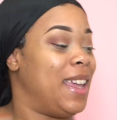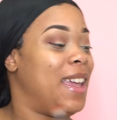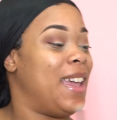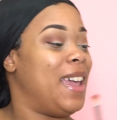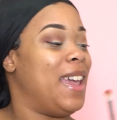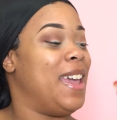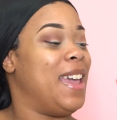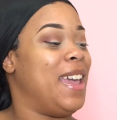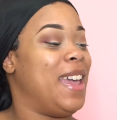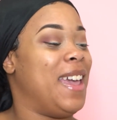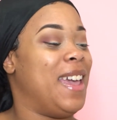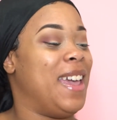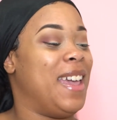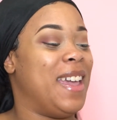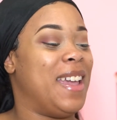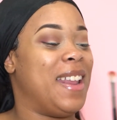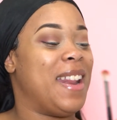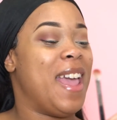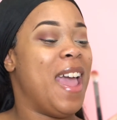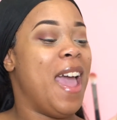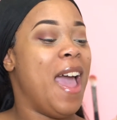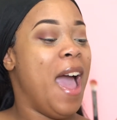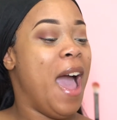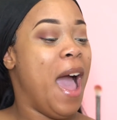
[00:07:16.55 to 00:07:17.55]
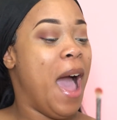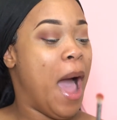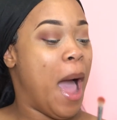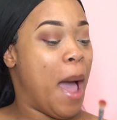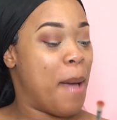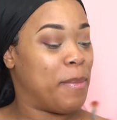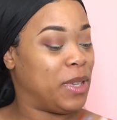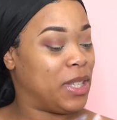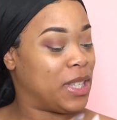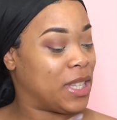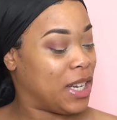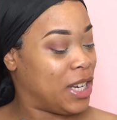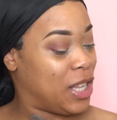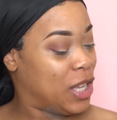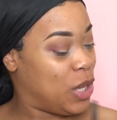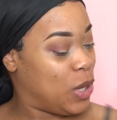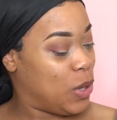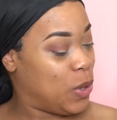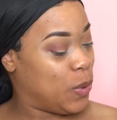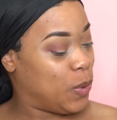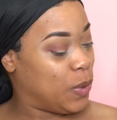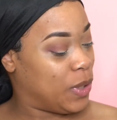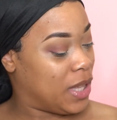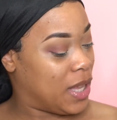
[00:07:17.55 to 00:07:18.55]
And I'm just going to
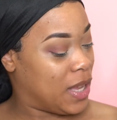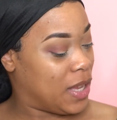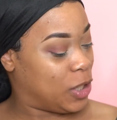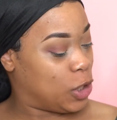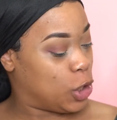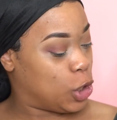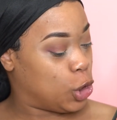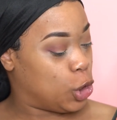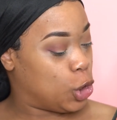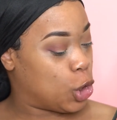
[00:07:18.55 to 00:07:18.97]
use this